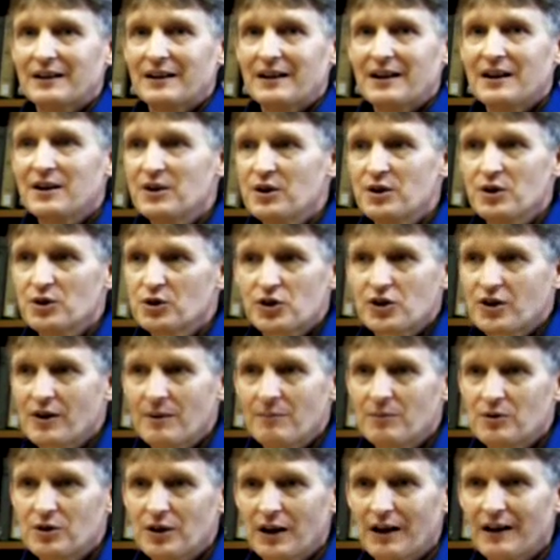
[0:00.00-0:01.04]
Hindu
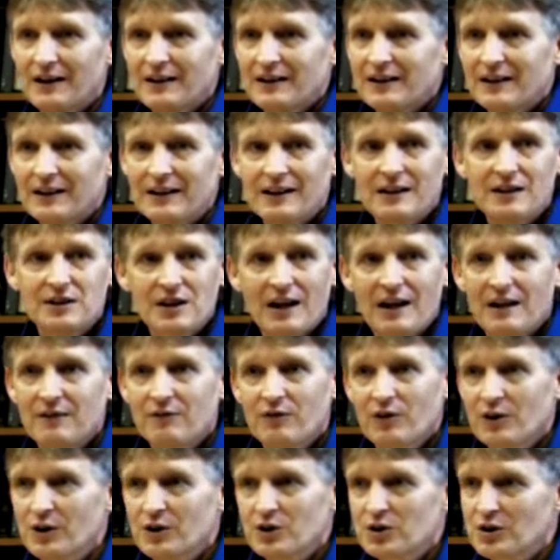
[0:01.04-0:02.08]
scripture is a
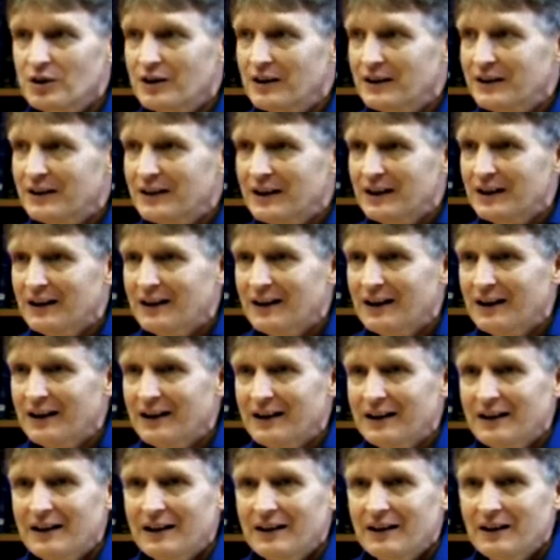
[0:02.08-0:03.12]
virtually
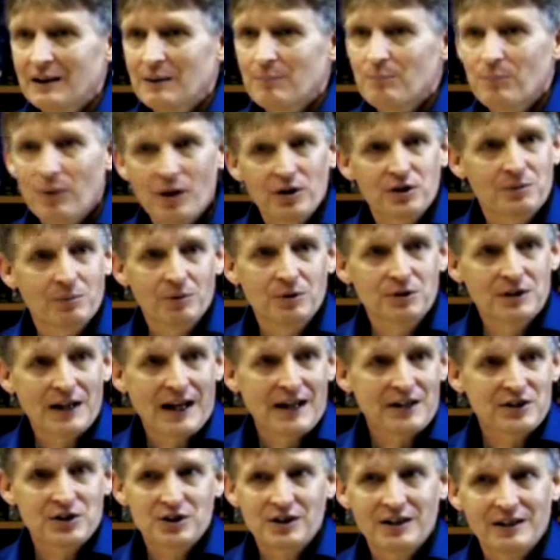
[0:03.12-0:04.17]
impossible
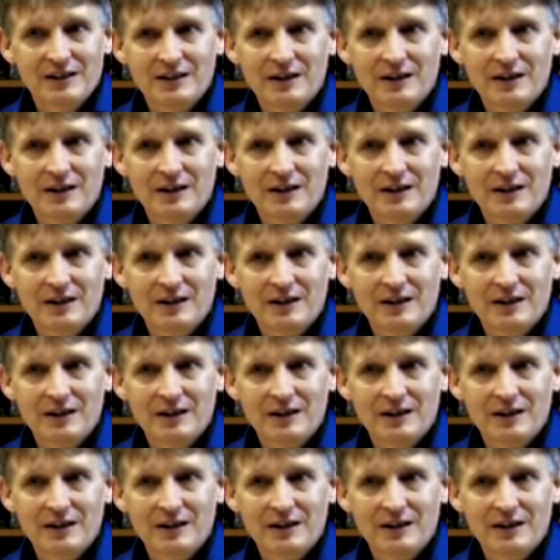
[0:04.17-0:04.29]
task.